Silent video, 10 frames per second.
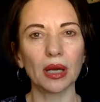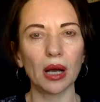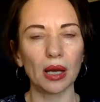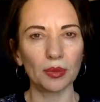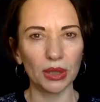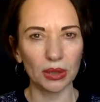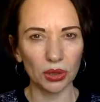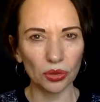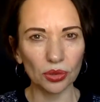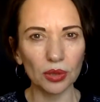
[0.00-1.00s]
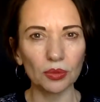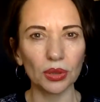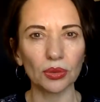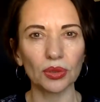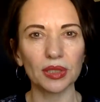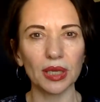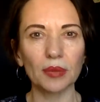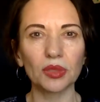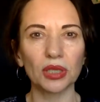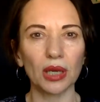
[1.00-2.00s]
come in a dream, because
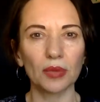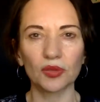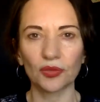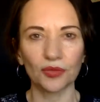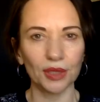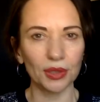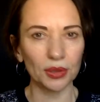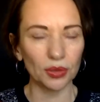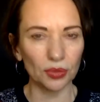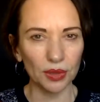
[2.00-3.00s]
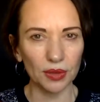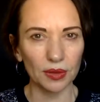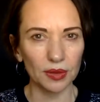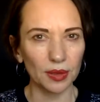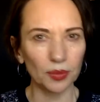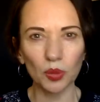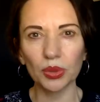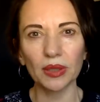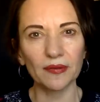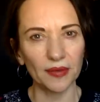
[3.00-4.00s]
sometimes for various reasons, some
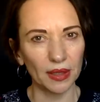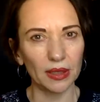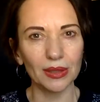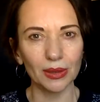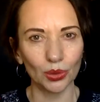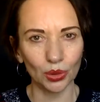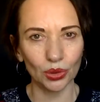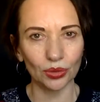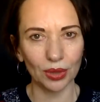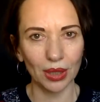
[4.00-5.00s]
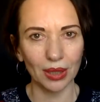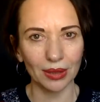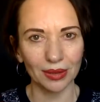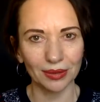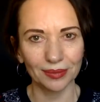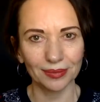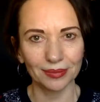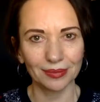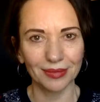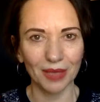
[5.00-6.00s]
people are very slow to react.
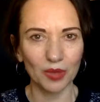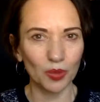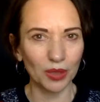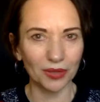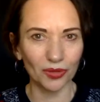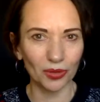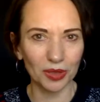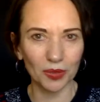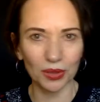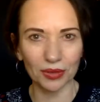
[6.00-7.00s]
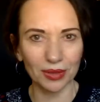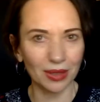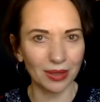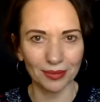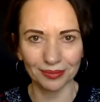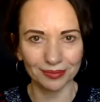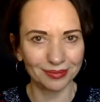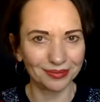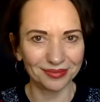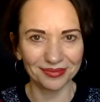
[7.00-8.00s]
I'm speaking from experience here.
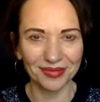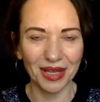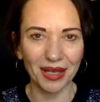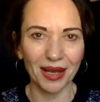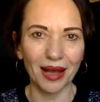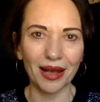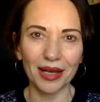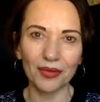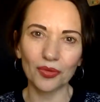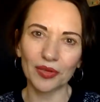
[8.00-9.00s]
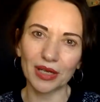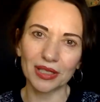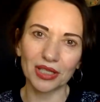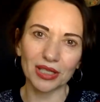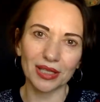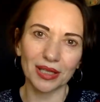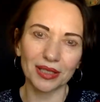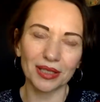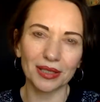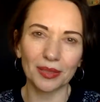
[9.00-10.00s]
When I just started
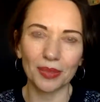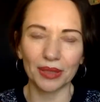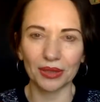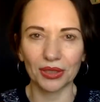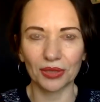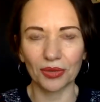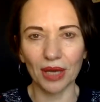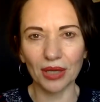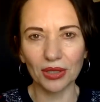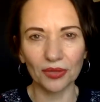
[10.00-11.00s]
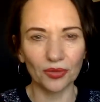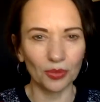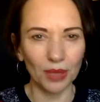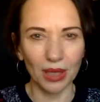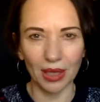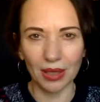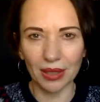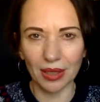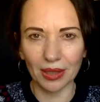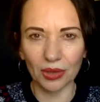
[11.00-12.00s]
Colourpuncture, reaction for me, any
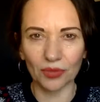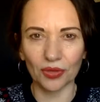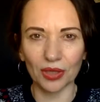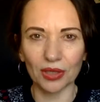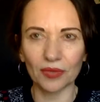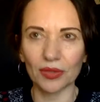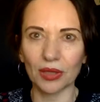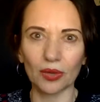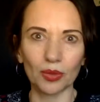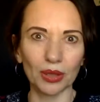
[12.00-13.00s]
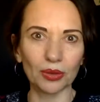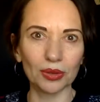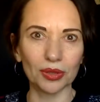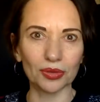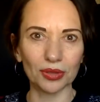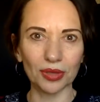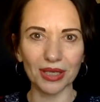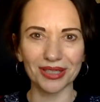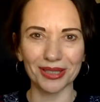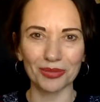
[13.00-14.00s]
kind of reaction was like, oh my God, there's a
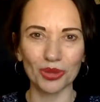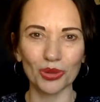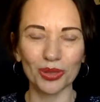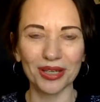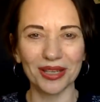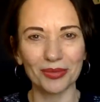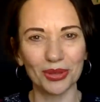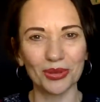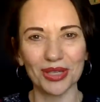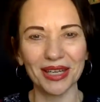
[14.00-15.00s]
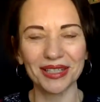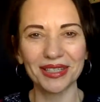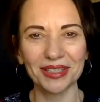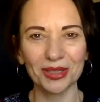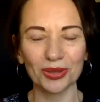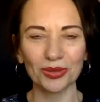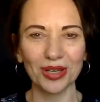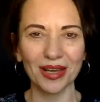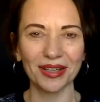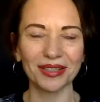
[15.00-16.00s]
reaction. I'm so lucky because I didn't
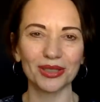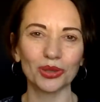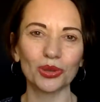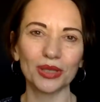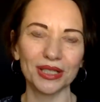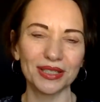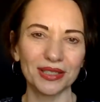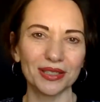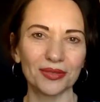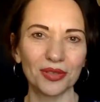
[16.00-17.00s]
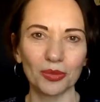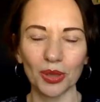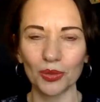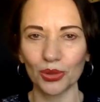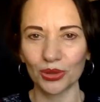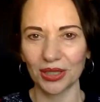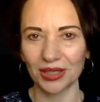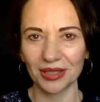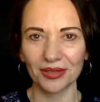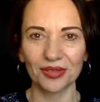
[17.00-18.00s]
react at all. I didn't feel my body. I
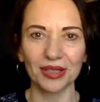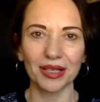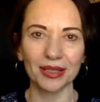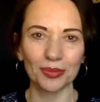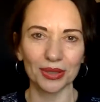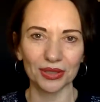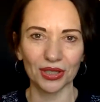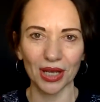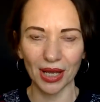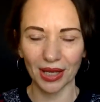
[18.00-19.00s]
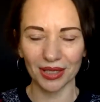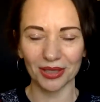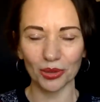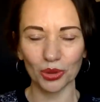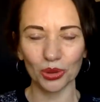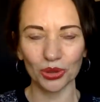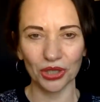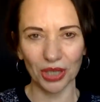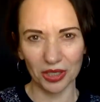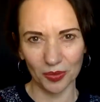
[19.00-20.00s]
didn't feel Colourpuncture. Now it all
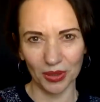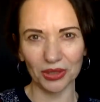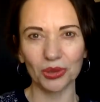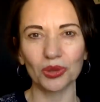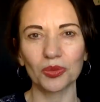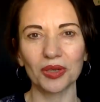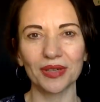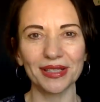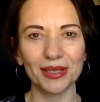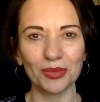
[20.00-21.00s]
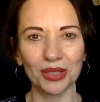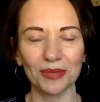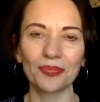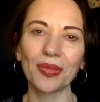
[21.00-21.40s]
changed, but it took me quite some time.